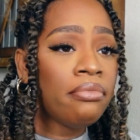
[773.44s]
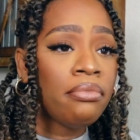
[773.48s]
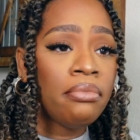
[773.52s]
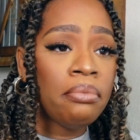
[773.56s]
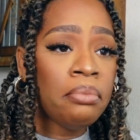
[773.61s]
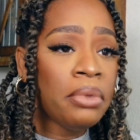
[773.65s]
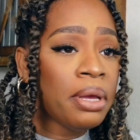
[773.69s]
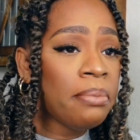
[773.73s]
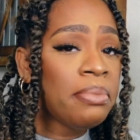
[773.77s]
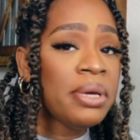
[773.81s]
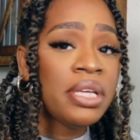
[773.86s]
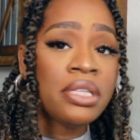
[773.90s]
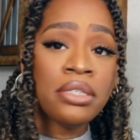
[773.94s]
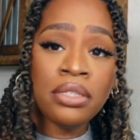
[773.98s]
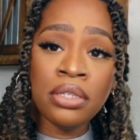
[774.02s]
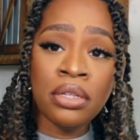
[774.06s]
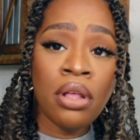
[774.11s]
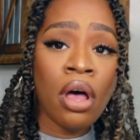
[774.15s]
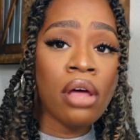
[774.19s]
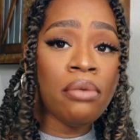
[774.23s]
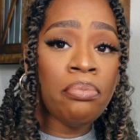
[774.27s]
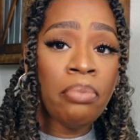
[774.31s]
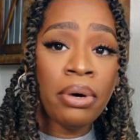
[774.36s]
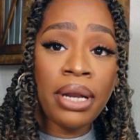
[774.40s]
Maybe it's
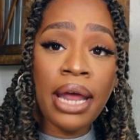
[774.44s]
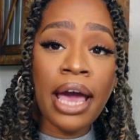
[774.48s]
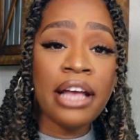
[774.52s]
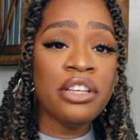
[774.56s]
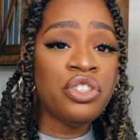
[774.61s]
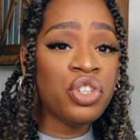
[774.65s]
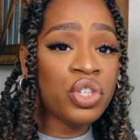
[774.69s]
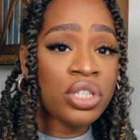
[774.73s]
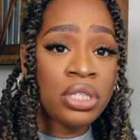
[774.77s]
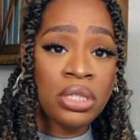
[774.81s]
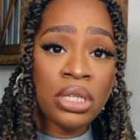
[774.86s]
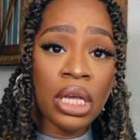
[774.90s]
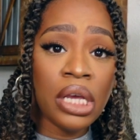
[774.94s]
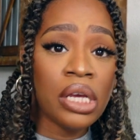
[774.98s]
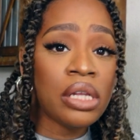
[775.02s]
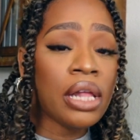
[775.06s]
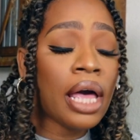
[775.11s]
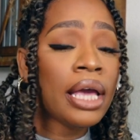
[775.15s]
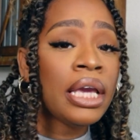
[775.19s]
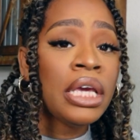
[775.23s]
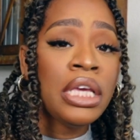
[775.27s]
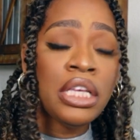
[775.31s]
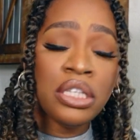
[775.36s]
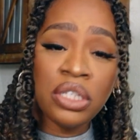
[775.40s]
not, but I just think
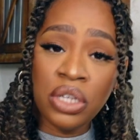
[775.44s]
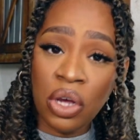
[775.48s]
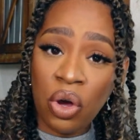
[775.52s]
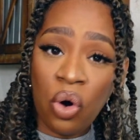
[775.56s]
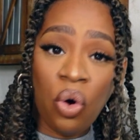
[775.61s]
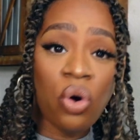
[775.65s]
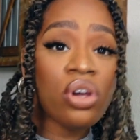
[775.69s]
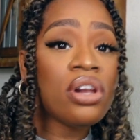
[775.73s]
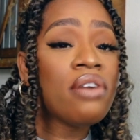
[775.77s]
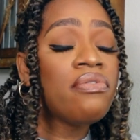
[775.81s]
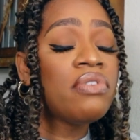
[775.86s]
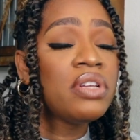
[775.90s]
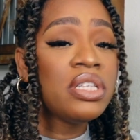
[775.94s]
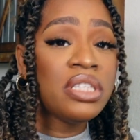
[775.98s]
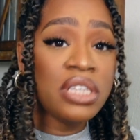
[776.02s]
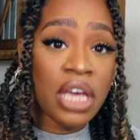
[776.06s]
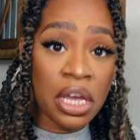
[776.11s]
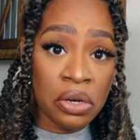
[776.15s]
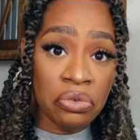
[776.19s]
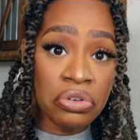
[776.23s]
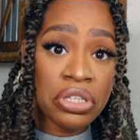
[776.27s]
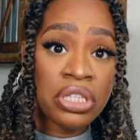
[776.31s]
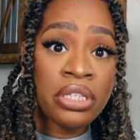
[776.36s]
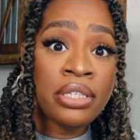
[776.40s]
like he's a God of
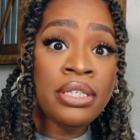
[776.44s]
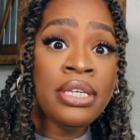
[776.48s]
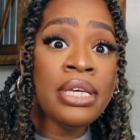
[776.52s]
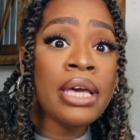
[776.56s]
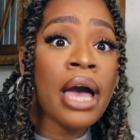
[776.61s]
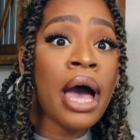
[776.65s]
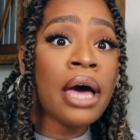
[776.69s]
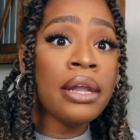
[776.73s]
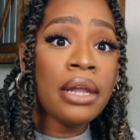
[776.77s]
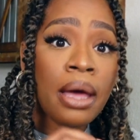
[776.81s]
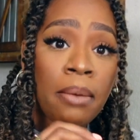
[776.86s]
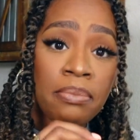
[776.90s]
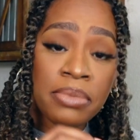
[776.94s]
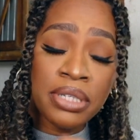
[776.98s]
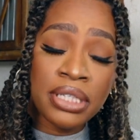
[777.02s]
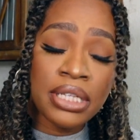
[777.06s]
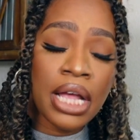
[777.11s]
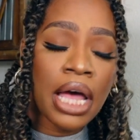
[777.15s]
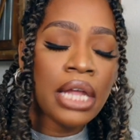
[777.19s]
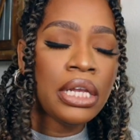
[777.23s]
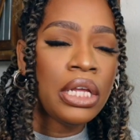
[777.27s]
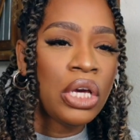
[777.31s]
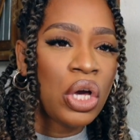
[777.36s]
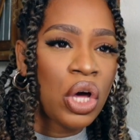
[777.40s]
integrity, and I'm
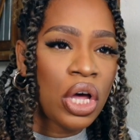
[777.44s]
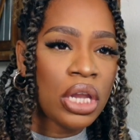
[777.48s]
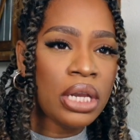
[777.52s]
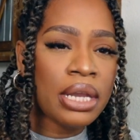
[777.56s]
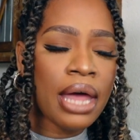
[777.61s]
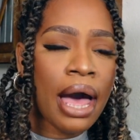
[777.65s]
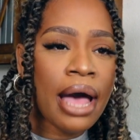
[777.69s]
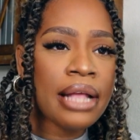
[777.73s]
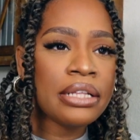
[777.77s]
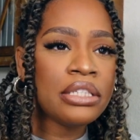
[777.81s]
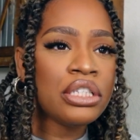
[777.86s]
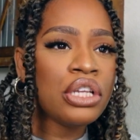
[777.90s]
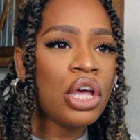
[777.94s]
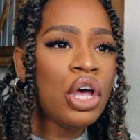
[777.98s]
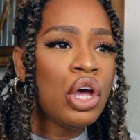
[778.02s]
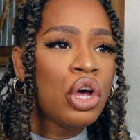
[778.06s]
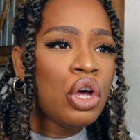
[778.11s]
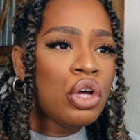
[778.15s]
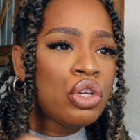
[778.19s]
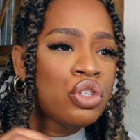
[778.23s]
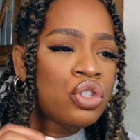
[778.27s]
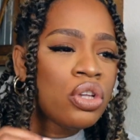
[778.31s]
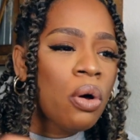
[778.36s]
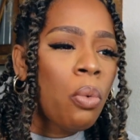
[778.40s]
standing on that.
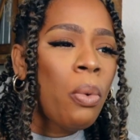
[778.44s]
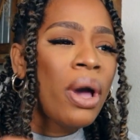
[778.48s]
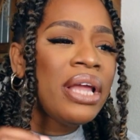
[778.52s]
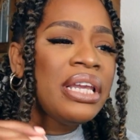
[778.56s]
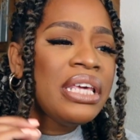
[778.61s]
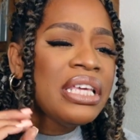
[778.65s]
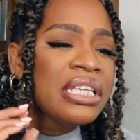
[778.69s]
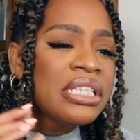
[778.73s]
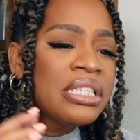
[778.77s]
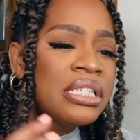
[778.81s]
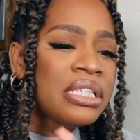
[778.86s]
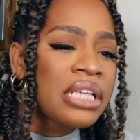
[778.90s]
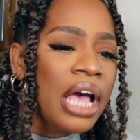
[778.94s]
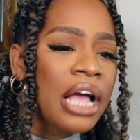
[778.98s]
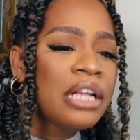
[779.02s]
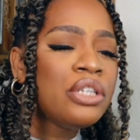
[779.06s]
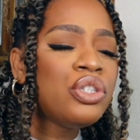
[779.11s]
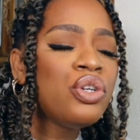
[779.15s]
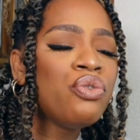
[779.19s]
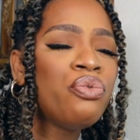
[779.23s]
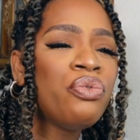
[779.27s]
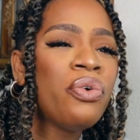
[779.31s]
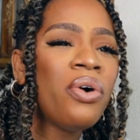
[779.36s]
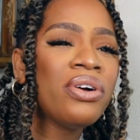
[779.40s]
So when he
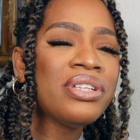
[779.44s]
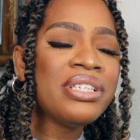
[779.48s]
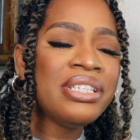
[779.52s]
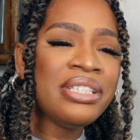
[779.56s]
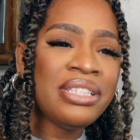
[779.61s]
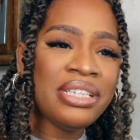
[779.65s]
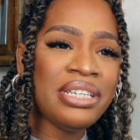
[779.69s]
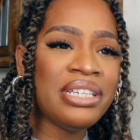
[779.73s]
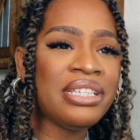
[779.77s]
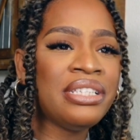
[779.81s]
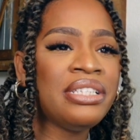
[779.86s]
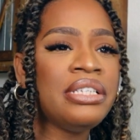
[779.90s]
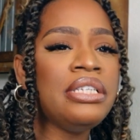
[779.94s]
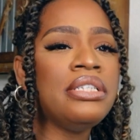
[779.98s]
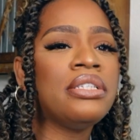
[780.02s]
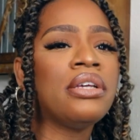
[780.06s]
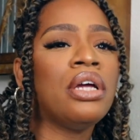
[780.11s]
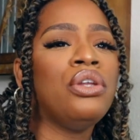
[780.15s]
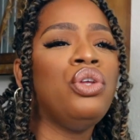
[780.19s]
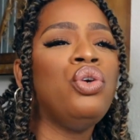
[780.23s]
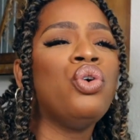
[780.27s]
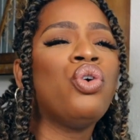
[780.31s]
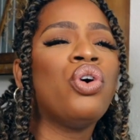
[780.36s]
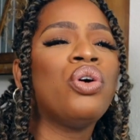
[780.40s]
sends you forth into the
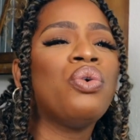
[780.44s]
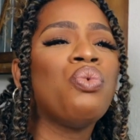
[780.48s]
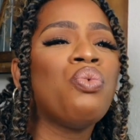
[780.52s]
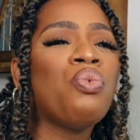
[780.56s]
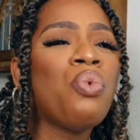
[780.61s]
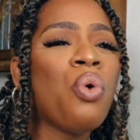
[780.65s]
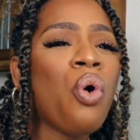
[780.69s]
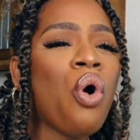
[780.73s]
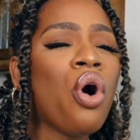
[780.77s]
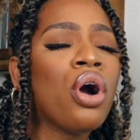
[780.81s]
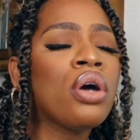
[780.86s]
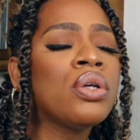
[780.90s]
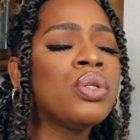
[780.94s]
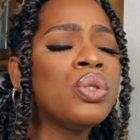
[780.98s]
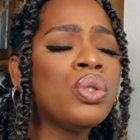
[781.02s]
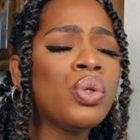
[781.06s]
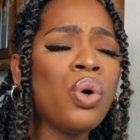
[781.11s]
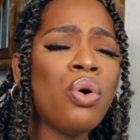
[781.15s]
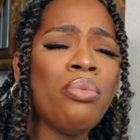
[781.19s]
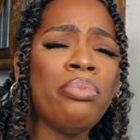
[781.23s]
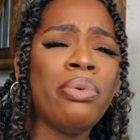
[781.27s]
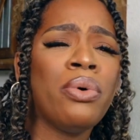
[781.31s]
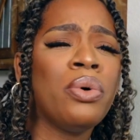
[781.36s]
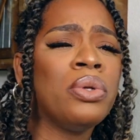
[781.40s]
season, you could walk
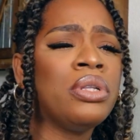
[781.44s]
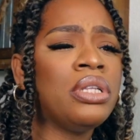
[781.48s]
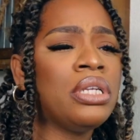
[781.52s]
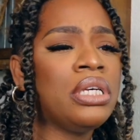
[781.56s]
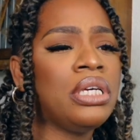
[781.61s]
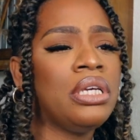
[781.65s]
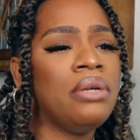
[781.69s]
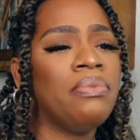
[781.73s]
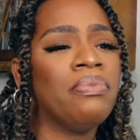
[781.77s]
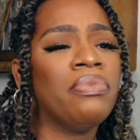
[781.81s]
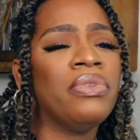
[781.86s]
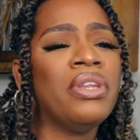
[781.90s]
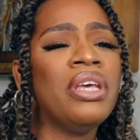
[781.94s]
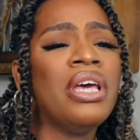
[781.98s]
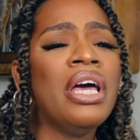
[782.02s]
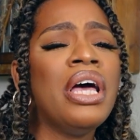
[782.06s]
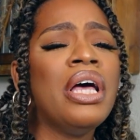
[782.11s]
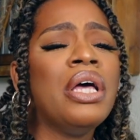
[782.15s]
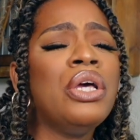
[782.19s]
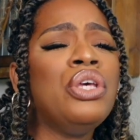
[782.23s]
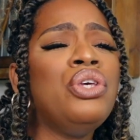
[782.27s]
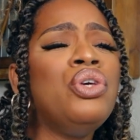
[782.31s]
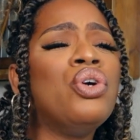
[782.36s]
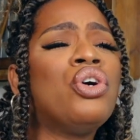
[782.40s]
so boldly,
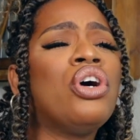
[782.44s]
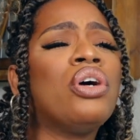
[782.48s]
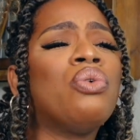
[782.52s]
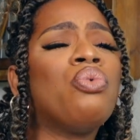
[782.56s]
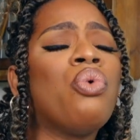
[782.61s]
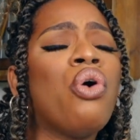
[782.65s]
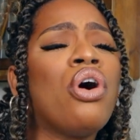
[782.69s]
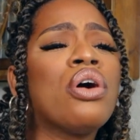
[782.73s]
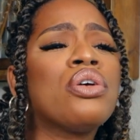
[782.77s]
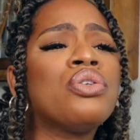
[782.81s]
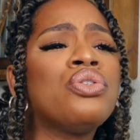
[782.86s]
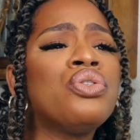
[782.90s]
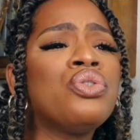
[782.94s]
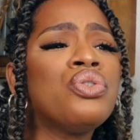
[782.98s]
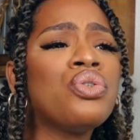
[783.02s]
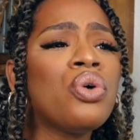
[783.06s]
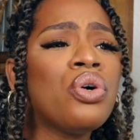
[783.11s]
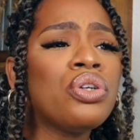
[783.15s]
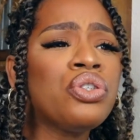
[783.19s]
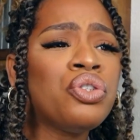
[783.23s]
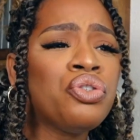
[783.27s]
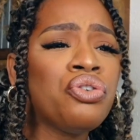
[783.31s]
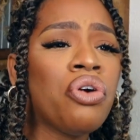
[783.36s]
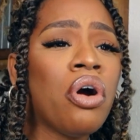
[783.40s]
you could walk
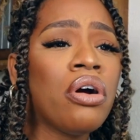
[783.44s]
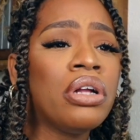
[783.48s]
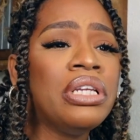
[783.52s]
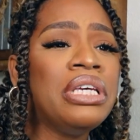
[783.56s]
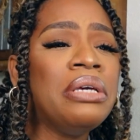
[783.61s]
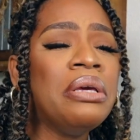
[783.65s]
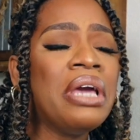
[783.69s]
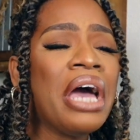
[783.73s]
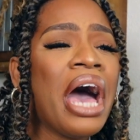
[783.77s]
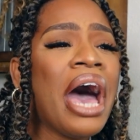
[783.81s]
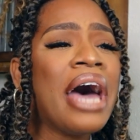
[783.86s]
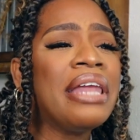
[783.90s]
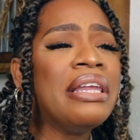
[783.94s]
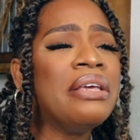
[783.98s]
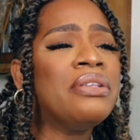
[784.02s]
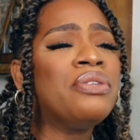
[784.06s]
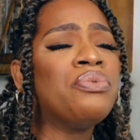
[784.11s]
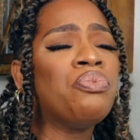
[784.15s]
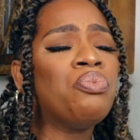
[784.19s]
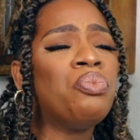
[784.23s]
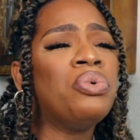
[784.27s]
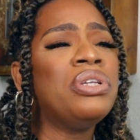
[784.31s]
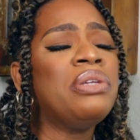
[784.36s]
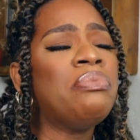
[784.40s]
so strongly, and
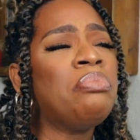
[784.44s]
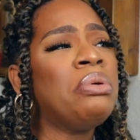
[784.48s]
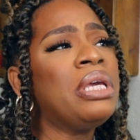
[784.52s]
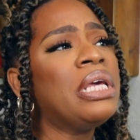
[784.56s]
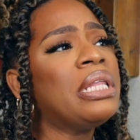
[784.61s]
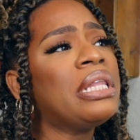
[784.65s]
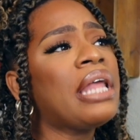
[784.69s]
it would be